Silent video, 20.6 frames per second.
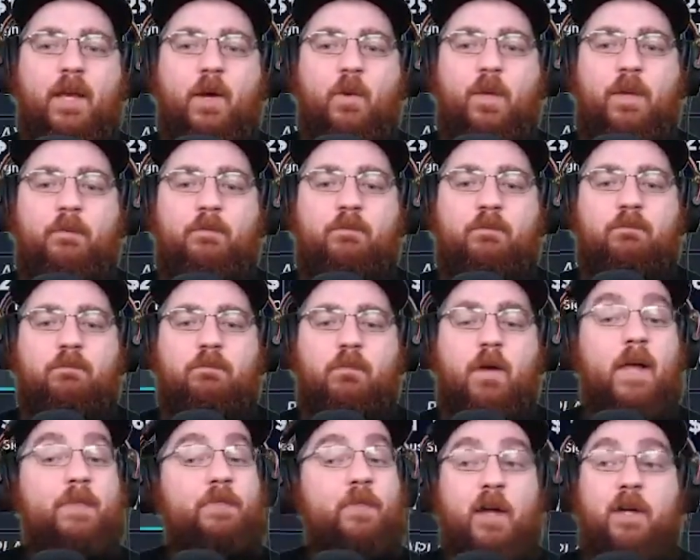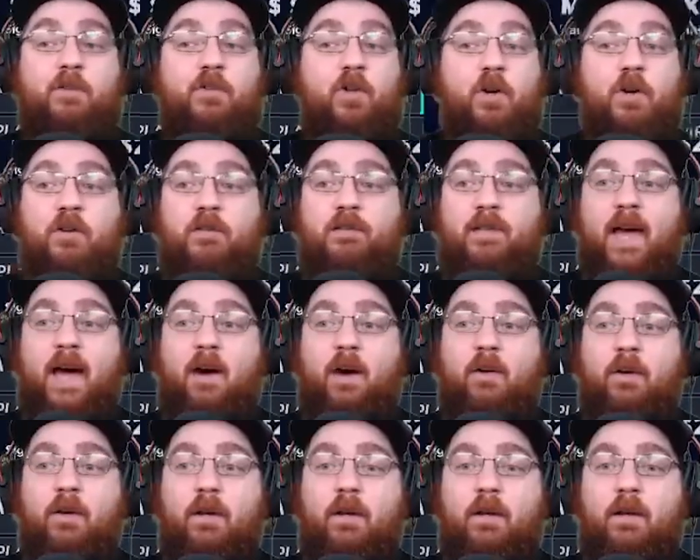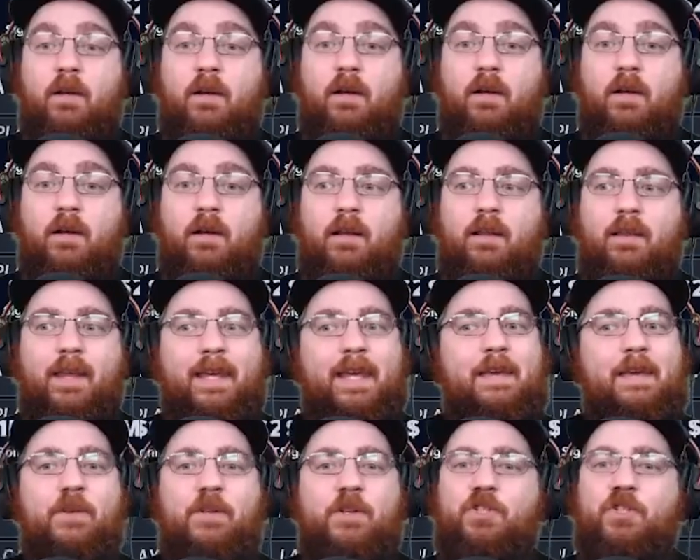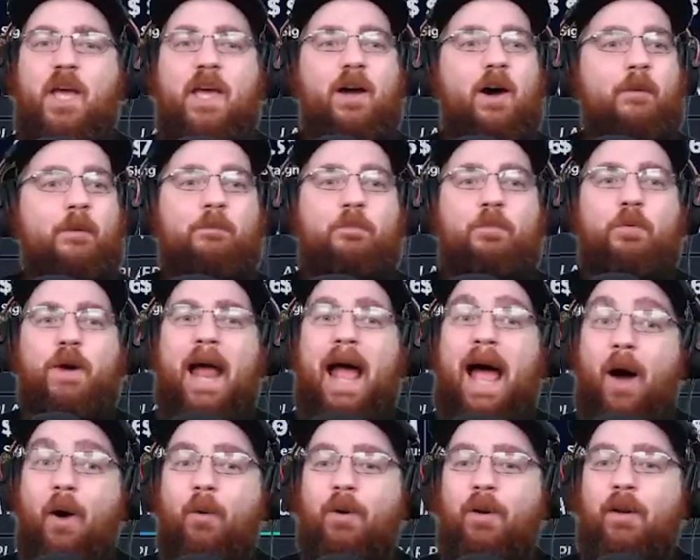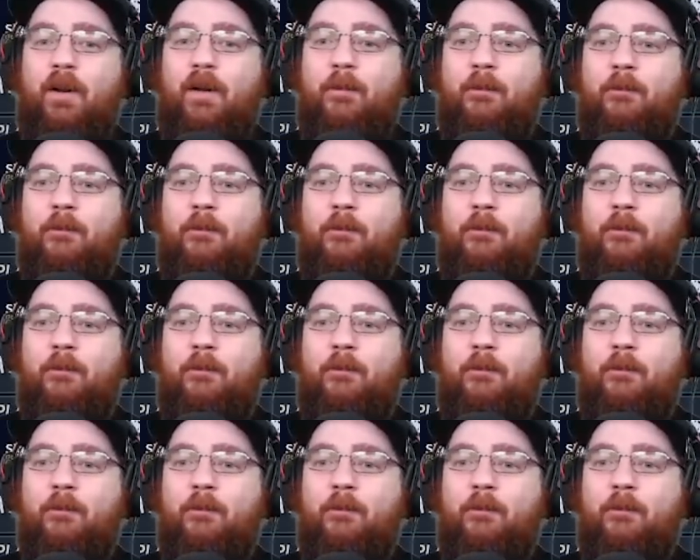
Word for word: We, I thought he turned us down. Like even Jayon Brown.